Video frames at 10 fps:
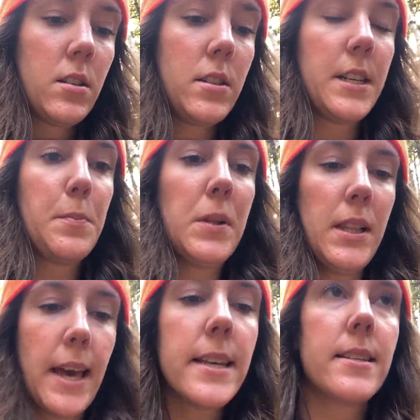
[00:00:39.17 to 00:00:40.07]

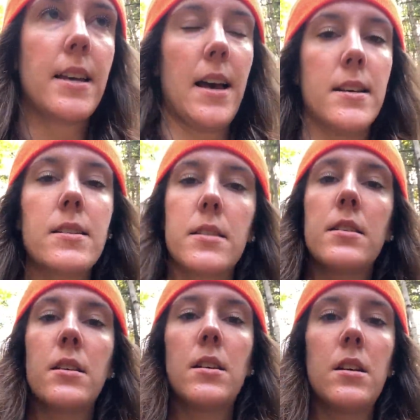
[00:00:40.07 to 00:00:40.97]
displace us
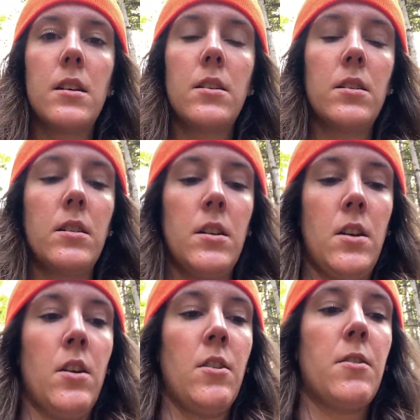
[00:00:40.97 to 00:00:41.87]

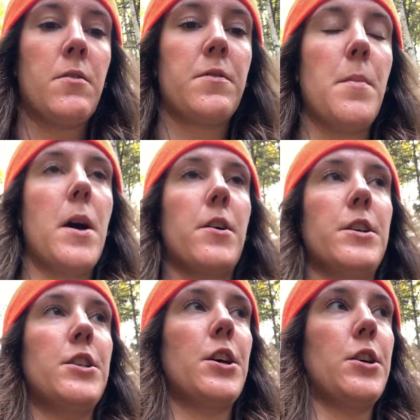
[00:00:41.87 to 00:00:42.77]
from our
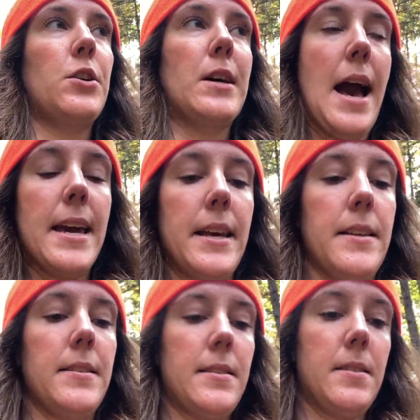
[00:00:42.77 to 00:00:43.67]
internal
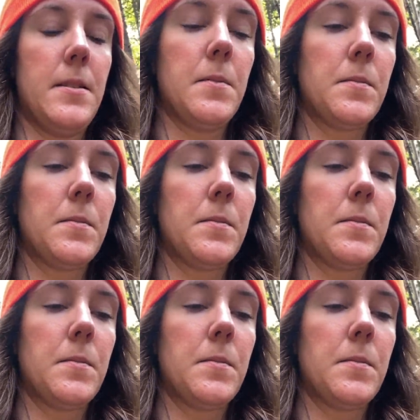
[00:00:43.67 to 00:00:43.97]
guidance.